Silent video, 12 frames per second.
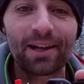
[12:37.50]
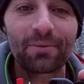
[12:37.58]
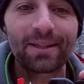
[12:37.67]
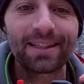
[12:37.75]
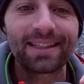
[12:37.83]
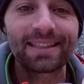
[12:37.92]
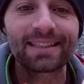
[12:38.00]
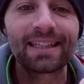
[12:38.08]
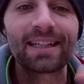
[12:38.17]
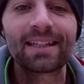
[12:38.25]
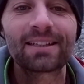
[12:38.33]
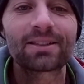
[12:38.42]
recommend this.
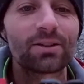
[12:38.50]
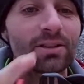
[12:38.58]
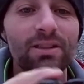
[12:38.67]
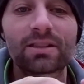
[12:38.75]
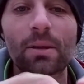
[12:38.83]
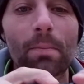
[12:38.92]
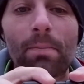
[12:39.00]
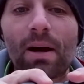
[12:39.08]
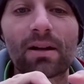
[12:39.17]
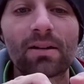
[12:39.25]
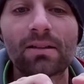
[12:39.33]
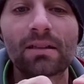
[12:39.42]
So it's just a
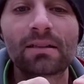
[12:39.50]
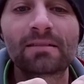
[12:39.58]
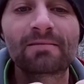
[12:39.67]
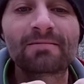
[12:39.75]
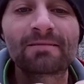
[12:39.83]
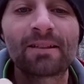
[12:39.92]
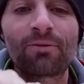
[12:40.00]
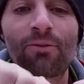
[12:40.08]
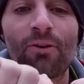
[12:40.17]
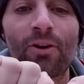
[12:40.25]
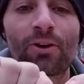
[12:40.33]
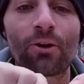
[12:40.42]
buckle
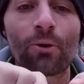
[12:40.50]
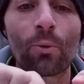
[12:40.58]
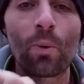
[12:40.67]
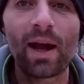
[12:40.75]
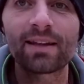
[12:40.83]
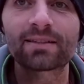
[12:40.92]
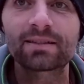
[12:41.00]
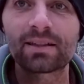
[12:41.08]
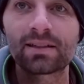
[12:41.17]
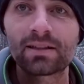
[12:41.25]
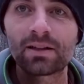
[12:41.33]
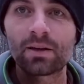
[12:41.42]
for your
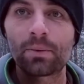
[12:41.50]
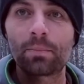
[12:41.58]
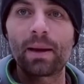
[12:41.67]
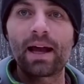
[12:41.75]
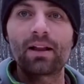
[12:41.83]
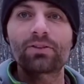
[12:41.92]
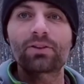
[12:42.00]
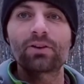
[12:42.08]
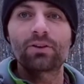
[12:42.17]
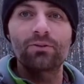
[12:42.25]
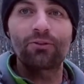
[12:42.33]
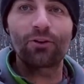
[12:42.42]
waist belt
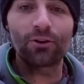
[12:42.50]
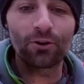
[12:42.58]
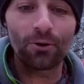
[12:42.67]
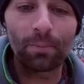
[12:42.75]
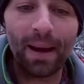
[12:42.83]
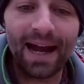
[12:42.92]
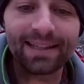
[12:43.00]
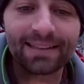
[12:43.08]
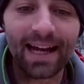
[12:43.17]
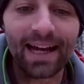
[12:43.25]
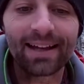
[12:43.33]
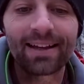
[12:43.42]
for your pack
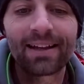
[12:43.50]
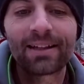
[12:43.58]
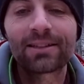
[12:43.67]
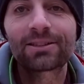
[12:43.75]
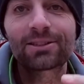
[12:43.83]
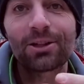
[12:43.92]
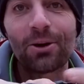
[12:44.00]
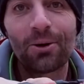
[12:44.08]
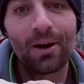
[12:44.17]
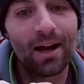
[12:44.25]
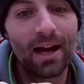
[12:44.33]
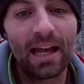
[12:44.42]
sack.
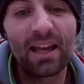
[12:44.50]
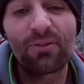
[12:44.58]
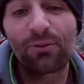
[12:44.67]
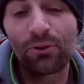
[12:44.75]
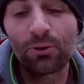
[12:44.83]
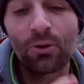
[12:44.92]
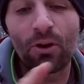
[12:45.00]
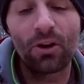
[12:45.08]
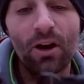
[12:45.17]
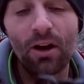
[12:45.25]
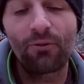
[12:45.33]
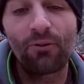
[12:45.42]
So if you
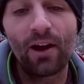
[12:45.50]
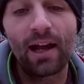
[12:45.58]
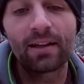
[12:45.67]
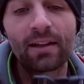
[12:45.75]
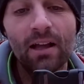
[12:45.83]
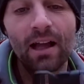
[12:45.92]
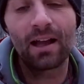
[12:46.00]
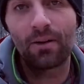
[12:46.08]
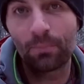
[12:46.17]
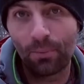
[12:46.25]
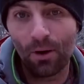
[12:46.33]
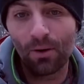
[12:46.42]
or a friend
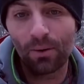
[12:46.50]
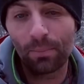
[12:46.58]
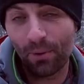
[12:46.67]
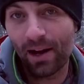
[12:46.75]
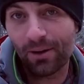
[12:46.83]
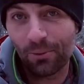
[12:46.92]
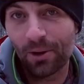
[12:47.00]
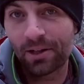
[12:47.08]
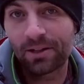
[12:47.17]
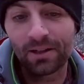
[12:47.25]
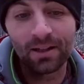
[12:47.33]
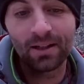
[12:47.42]
break
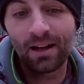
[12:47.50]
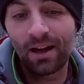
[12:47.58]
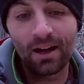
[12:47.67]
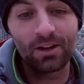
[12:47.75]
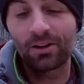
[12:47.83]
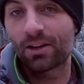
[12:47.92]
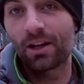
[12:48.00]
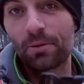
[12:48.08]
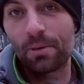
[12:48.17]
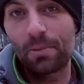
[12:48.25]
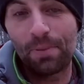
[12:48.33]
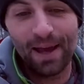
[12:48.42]
one, you're going
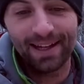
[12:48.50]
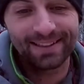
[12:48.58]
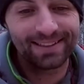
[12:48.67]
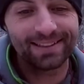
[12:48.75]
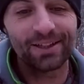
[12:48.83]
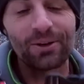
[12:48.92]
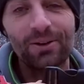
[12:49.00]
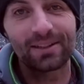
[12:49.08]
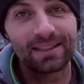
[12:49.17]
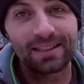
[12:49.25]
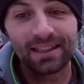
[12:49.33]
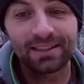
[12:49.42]
to be pissed. So
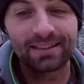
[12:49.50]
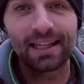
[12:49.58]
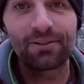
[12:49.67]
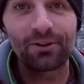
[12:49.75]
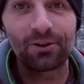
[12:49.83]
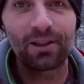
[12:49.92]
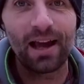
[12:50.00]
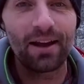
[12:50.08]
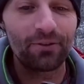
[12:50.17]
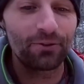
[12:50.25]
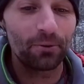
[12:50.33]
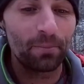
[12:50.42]
this can save your
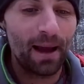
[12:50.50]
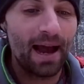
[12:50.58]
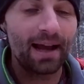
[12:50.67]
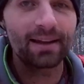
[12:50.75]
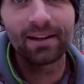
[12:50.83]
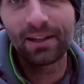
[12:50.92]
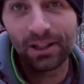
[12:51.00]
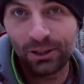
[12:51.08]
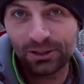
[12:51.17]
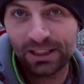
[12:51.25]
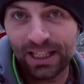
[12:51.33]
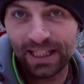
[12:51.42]
life, your back,
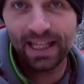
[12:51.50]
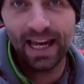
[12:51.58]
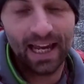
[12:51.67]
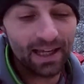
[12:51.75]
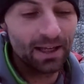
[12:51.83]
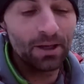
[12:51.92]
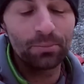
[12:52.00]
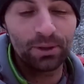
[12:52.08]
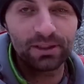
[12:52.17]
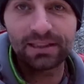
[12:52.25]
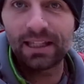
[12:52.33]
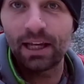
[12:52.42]
your ski day,
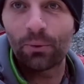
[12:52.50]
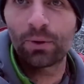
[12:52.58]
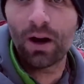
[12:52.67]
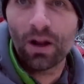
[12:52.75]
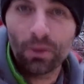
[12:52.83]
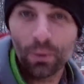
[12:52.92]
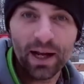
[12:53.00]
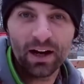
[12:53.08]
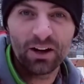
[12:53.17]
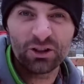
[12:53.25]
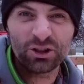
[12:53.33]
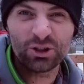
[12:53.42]
because skiing with all the weight
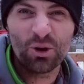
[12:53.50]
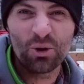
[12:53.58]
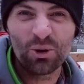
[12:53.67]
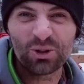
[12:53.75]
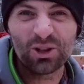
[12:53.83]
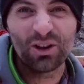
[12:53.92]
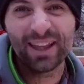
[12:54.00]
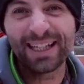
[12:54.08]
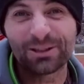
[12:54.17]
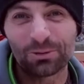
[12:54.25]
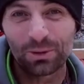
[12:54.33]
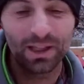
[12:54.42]
on your shoulders only
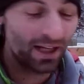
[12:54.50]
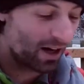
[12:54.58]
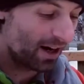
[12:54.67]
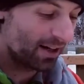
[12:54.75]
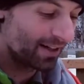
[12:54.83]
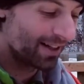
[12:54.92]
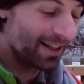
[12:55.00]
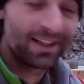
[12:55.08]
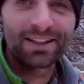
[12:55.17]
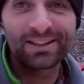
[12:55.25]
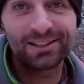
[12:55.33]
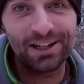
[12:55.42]
is really hard.
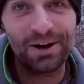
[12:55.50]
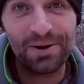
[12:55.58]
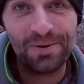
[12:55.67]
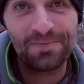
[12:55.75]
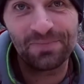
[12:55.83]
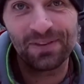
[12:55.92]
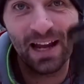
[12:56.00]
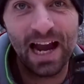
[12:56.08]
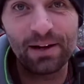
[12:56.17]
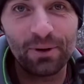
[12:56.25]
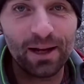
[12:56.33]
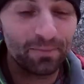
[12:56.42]
So
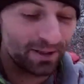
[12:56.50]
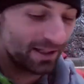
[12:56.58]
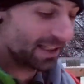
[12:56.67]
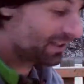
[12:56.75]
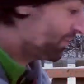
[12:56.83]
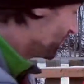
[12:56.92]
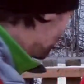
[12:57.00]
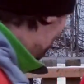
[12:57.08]
I'd recommend this for